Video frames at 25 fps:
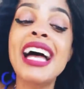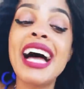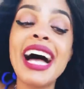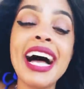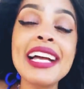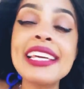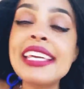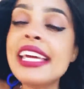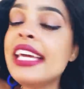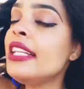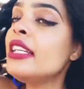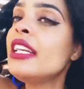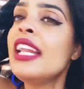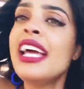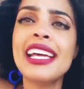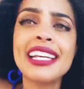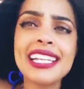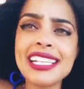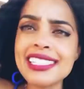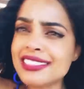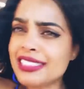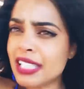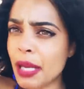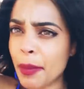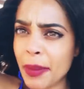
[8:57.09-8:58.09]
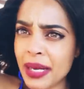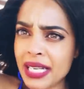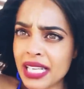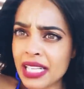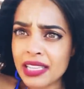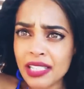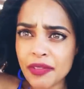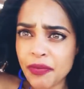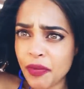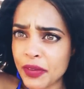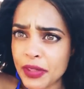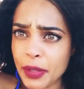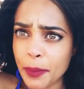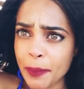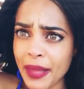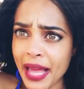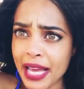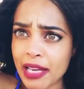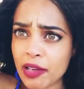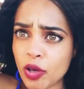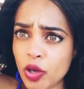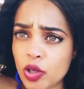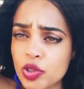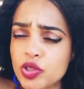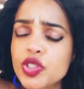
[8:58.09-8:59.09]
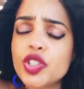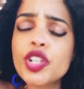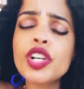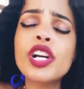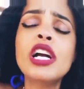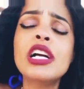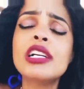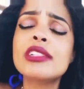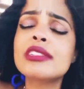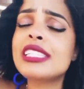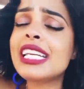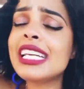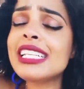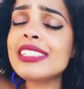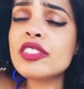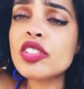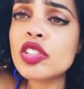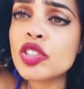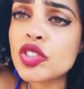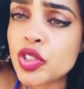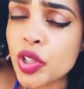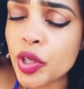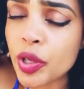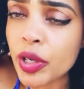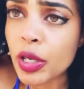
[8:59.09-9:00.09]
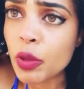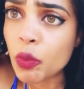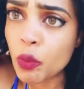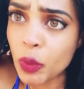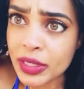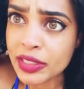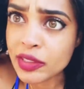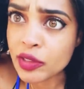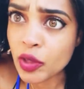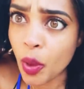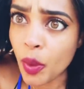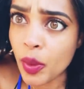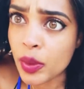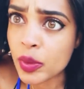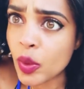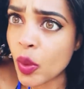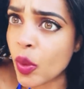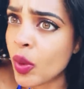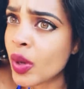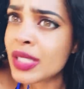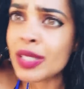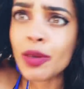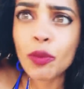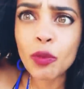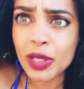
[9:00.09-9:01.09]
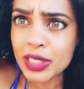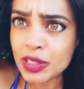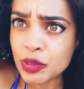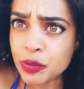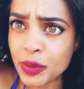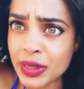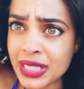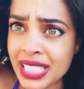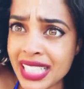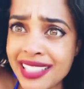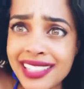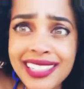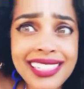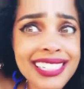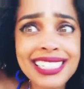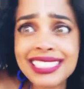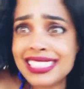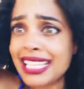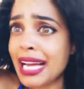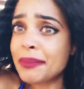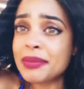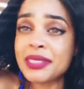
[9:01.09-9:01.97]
Again, can somebody that from the black culture teach the jury what's going on, what's really good? Because I'm